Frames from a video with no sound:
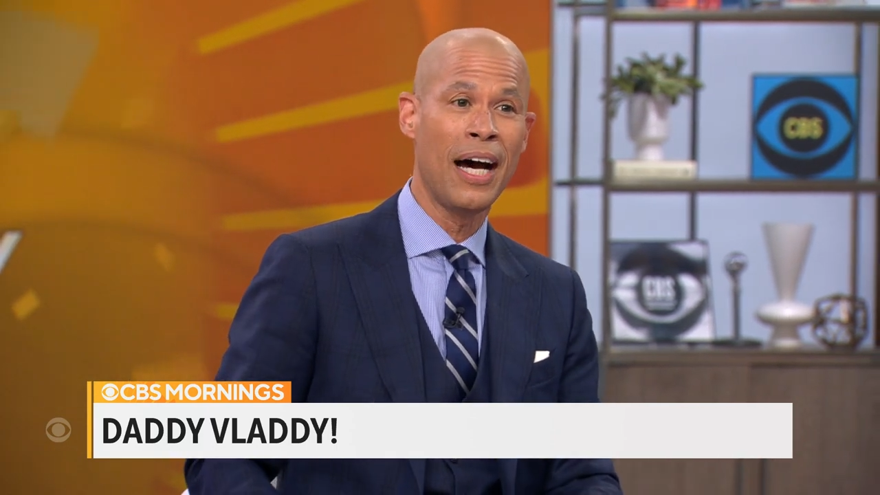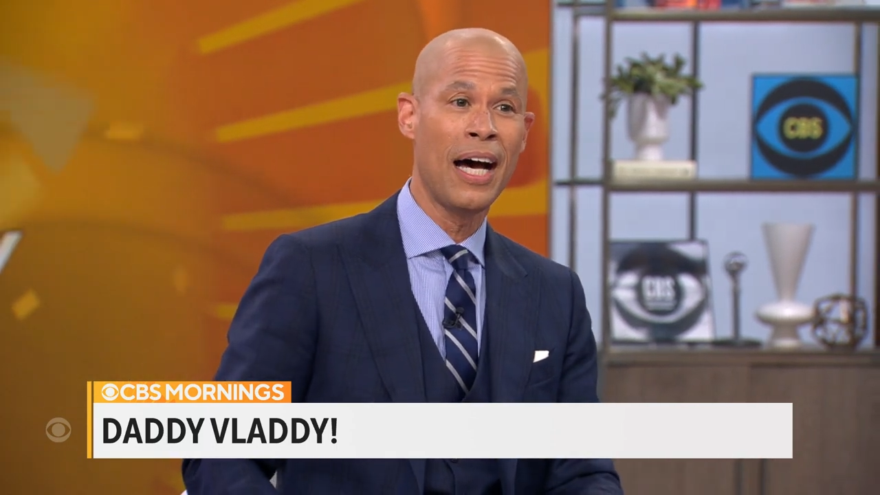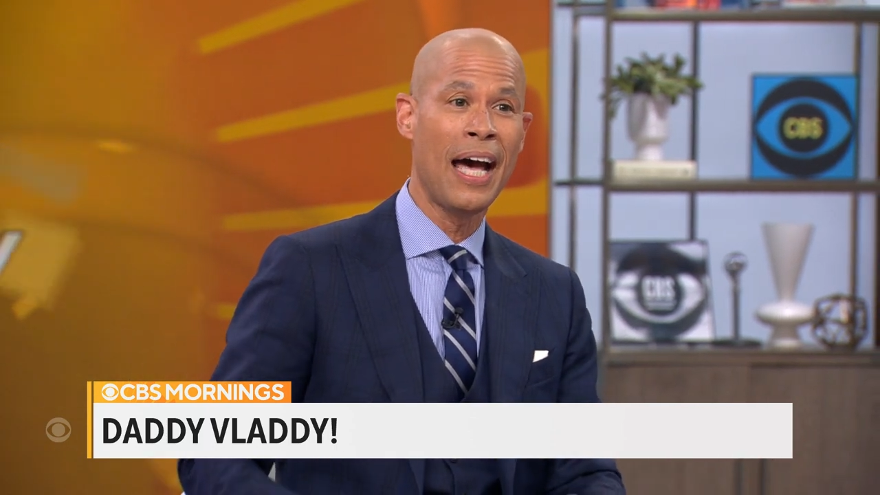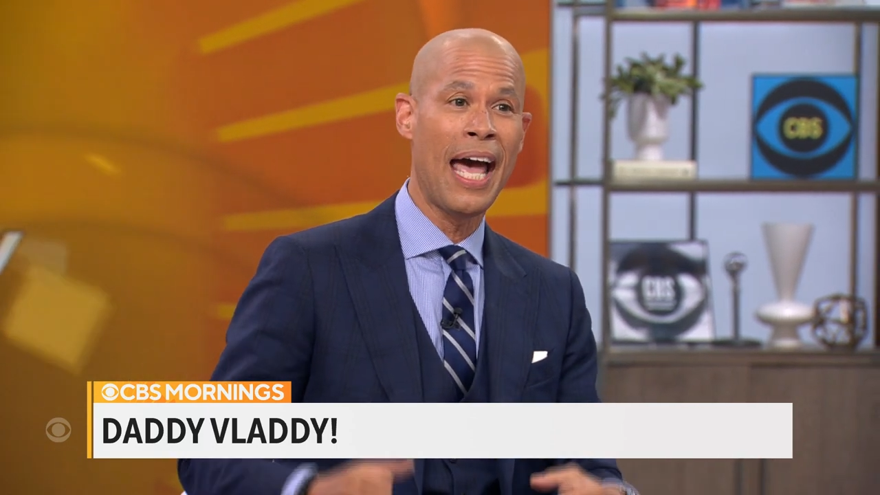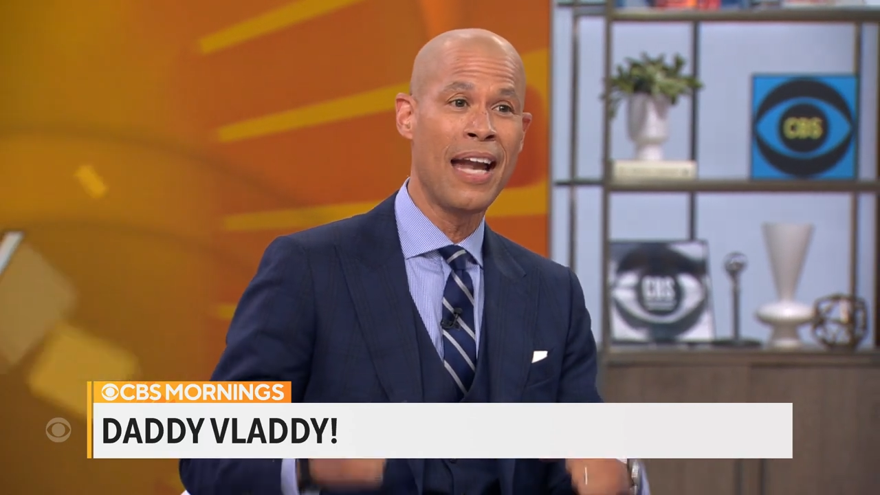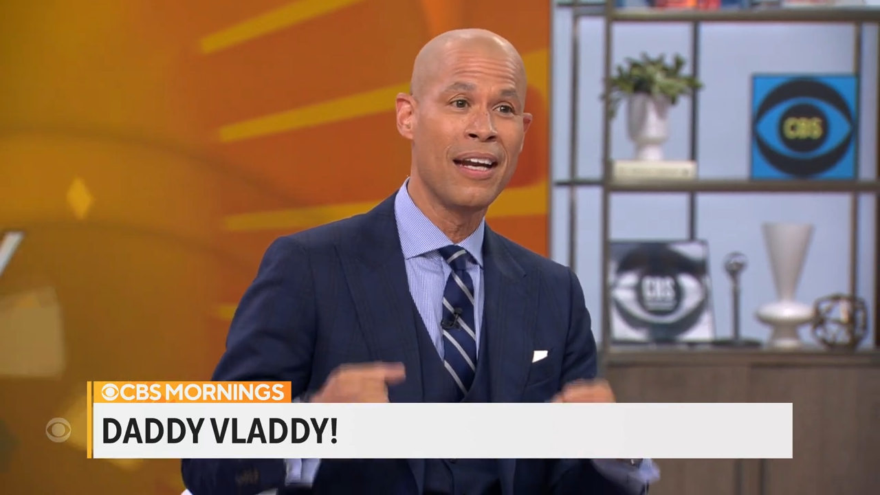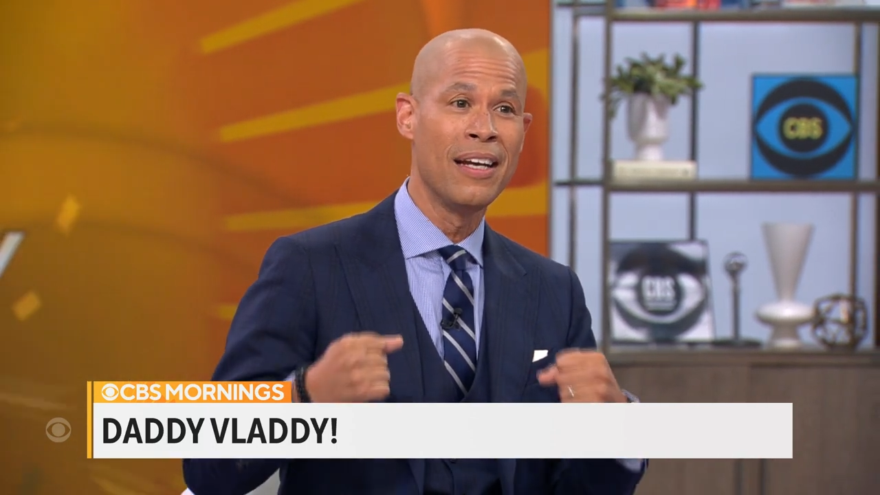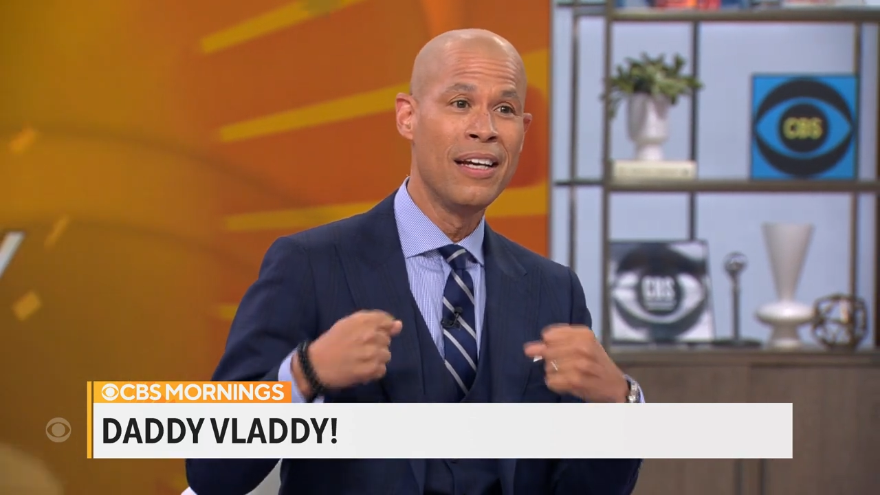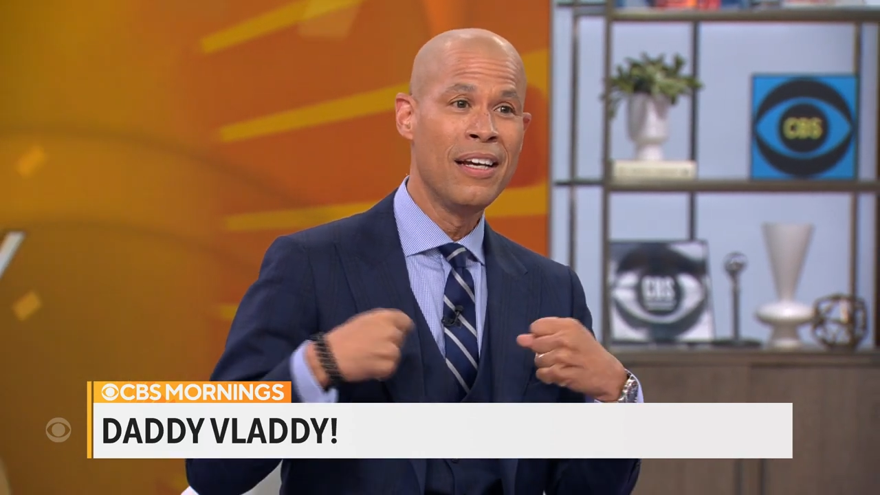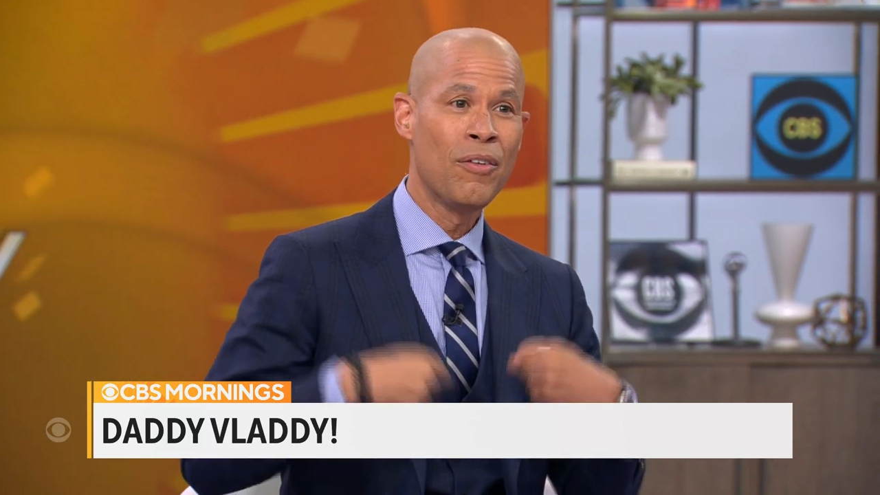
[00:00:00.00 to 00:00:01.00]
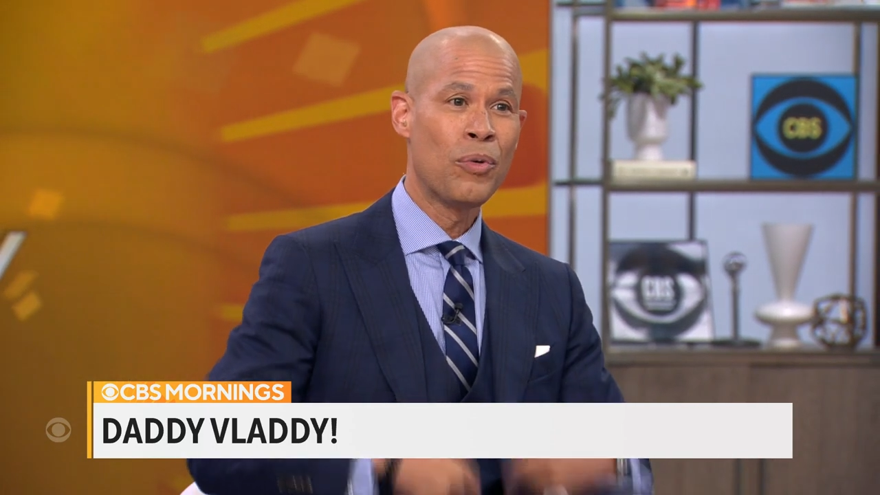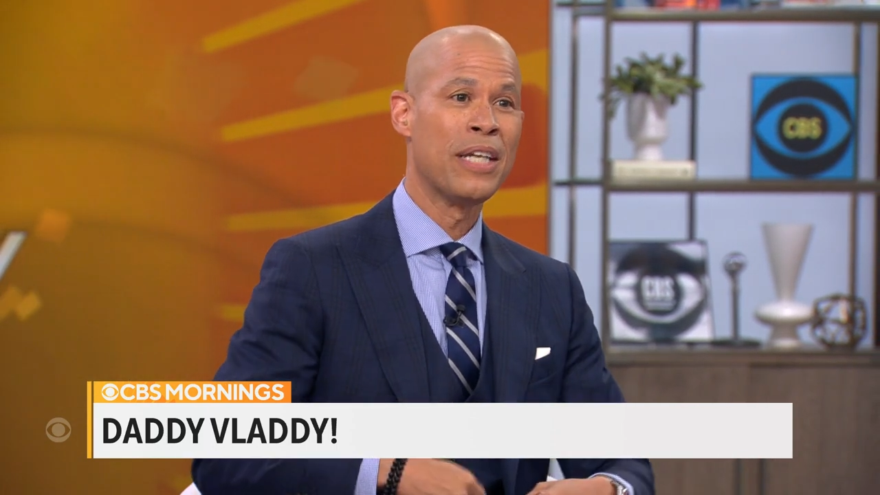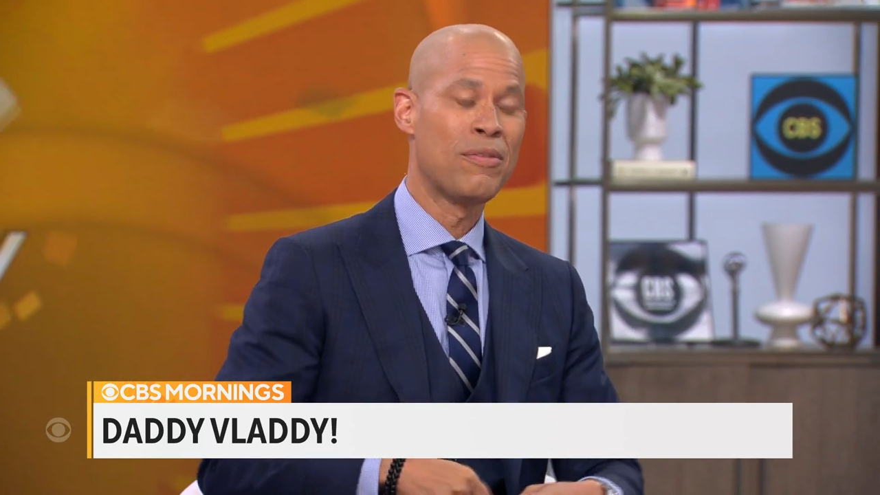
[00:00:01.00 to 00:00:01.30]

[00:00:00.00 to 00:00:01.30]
Uh, and yeah. not